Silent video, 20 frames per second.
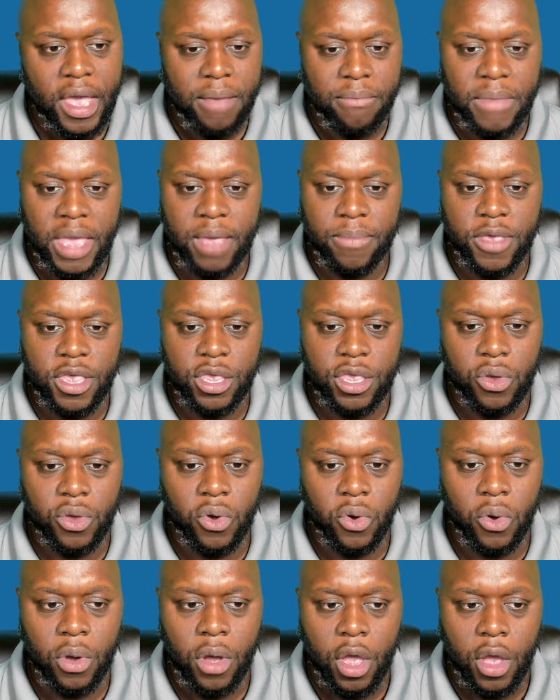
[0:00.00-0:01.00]
Maybe
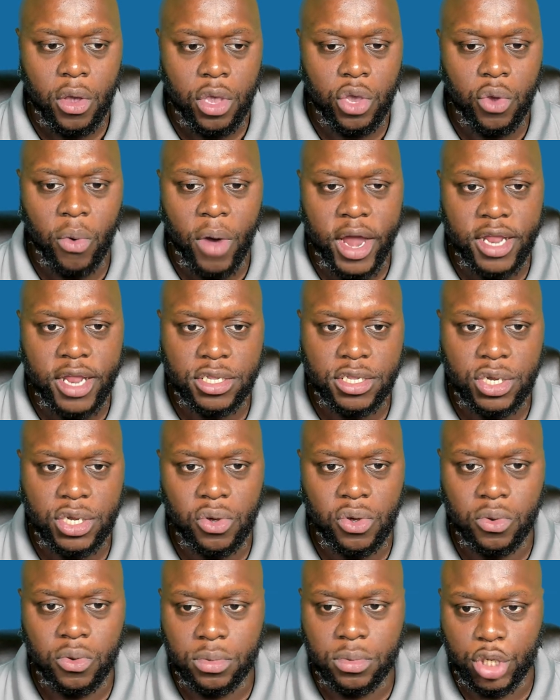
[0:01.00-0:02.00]
you you wanted
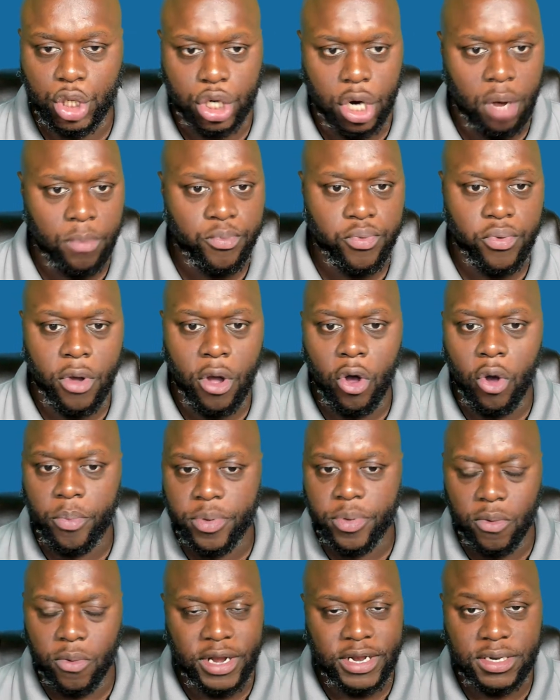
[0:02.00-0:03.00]
to jump rope.
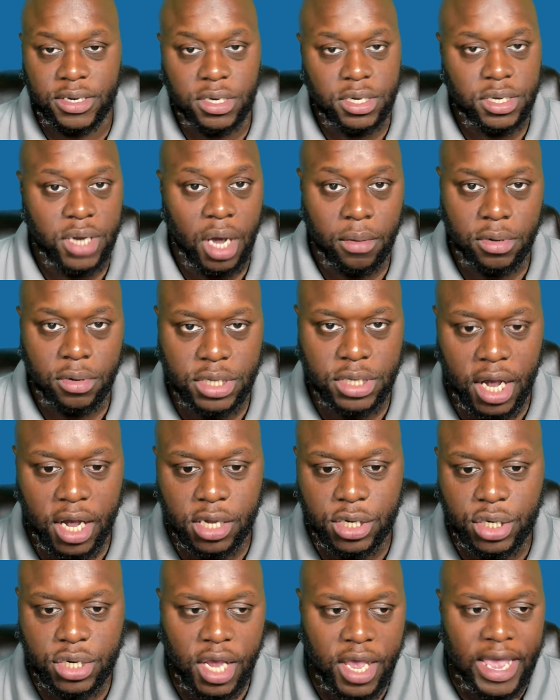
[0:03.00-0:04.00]
You wanted to double
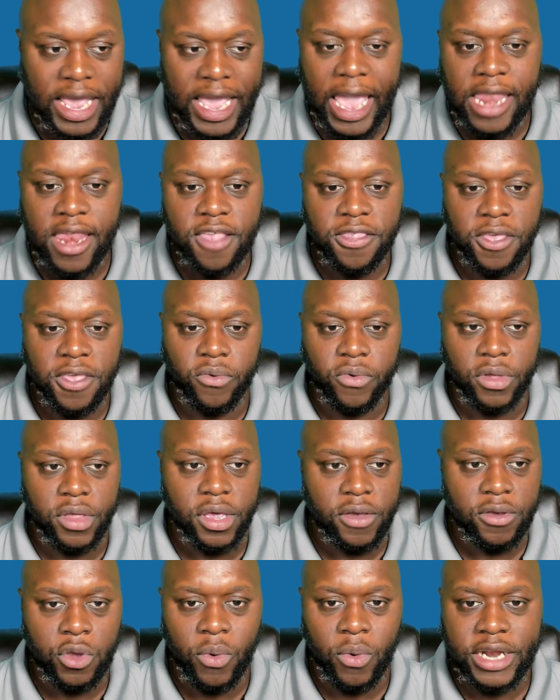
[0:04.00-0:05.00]
dutch. Anything
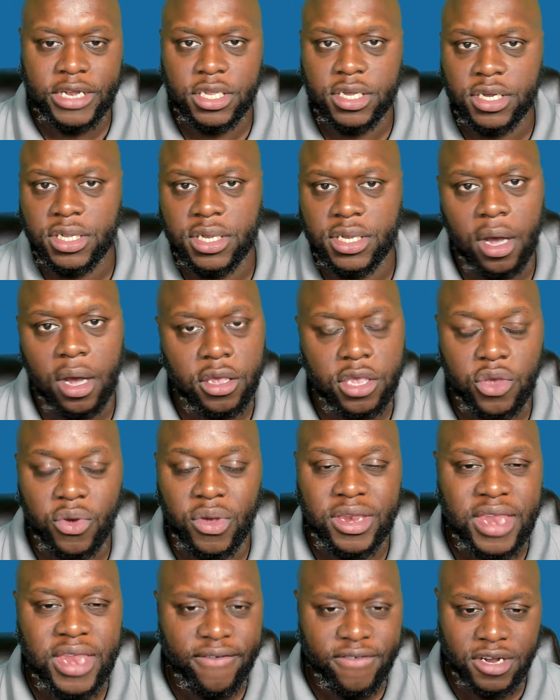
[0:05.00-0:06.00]
really. You wanted to dunk. You
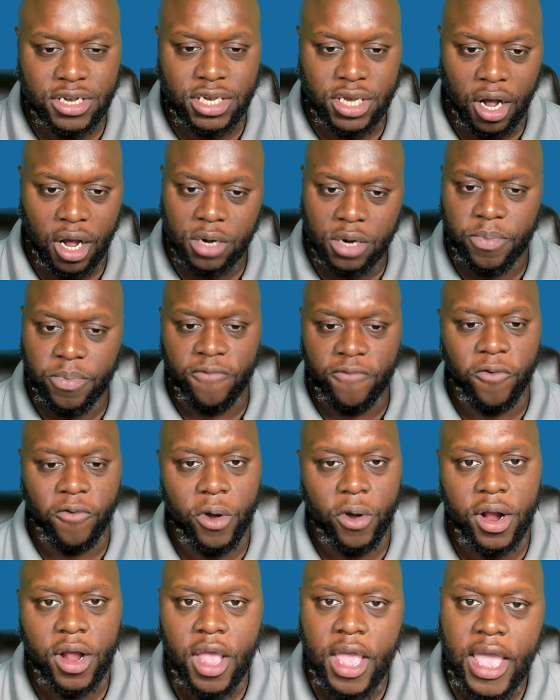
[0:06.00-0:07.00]
had never dunked
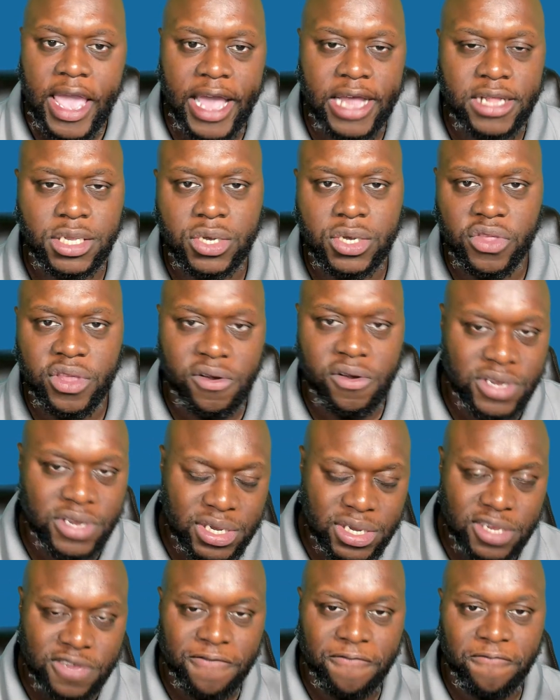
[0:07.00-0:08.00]
before, and so there was
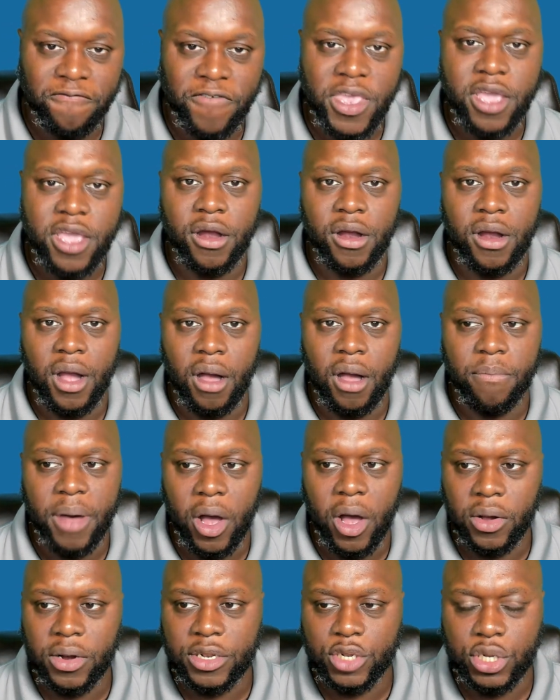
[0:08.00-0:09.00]
this fear
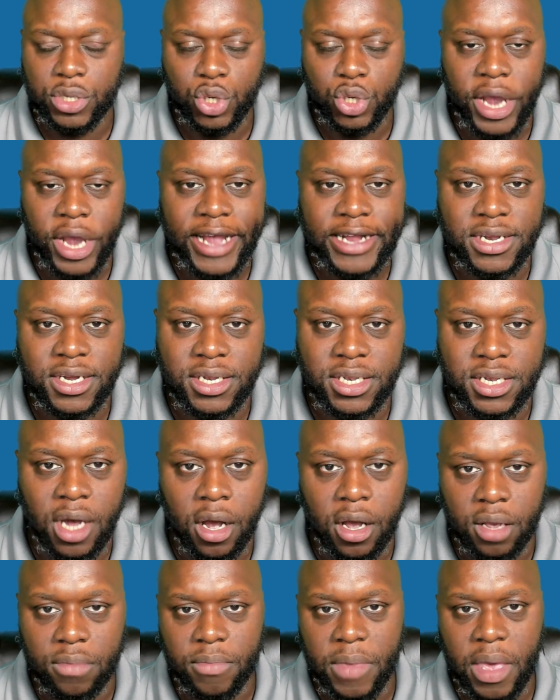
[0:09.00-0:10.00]
about trying to
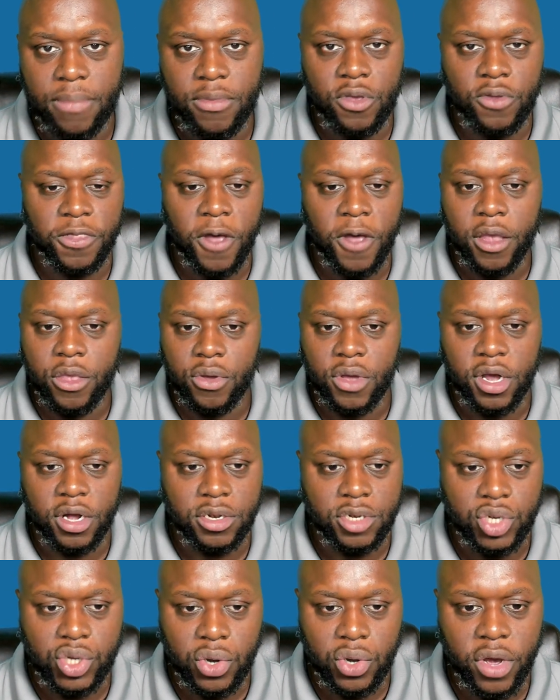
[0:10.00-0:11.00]
dunk. Maybe you thought you
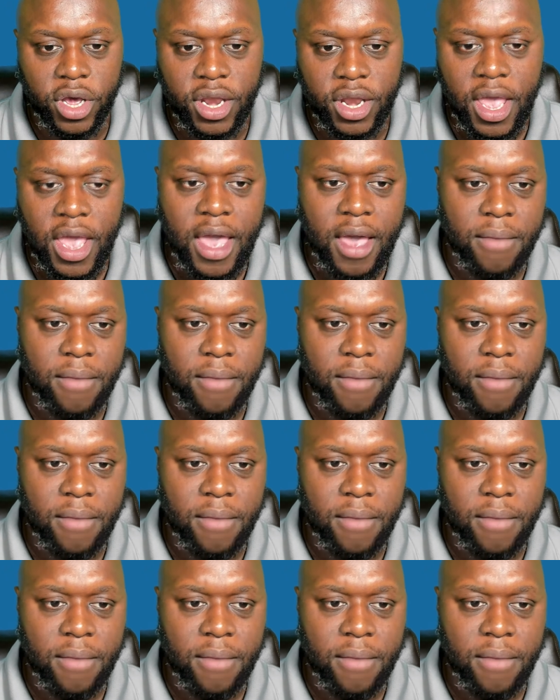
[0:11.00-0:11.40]
couldn't do it.